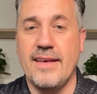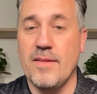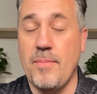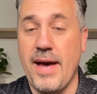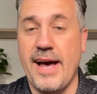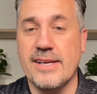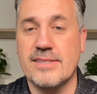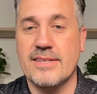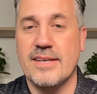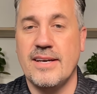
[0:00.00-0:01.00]
in the
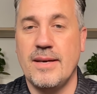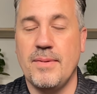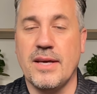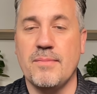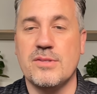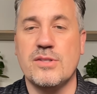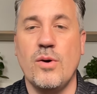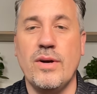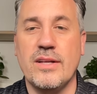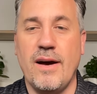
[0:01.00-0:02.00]
past, become
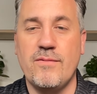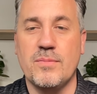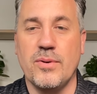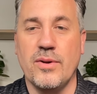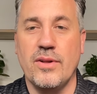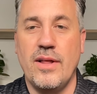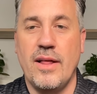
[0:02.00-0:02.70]
so uncomfortable